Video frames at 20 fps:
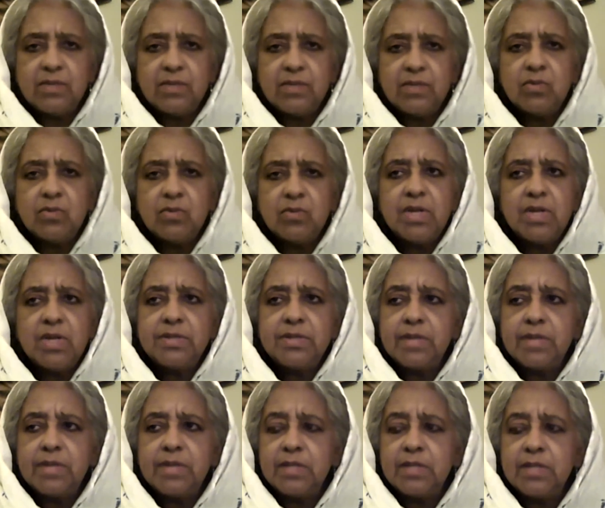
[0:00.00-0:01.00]
It
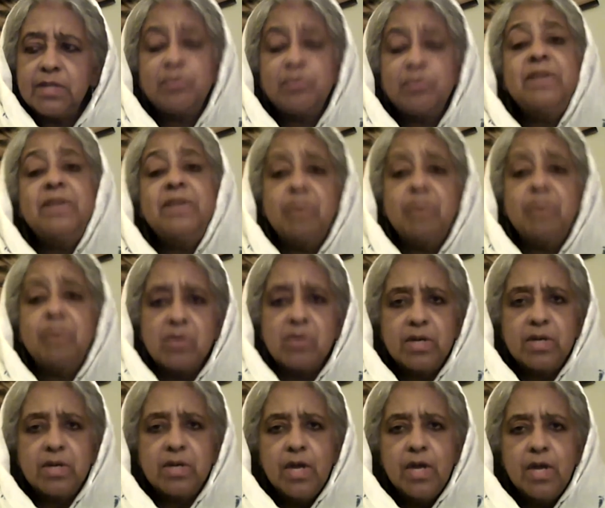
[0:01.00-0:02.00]
was a
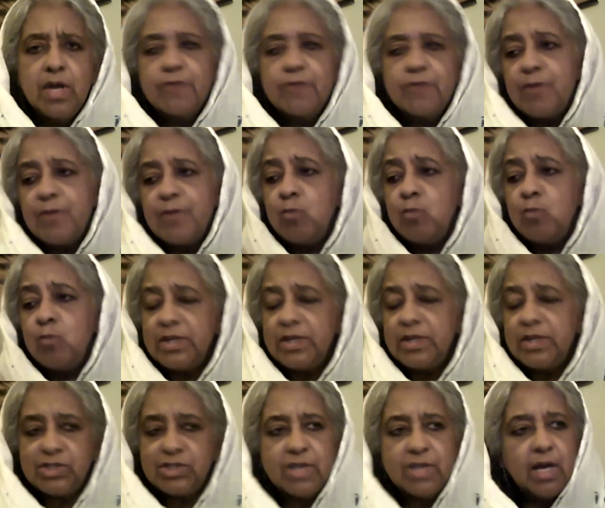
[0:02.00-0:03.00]
springboard from
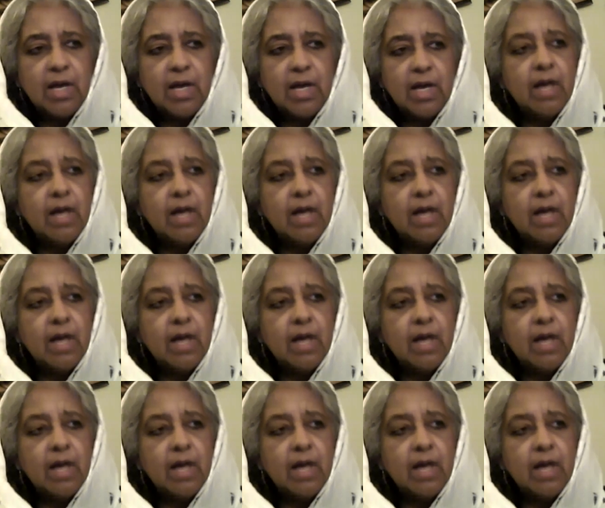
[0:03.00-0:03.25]
which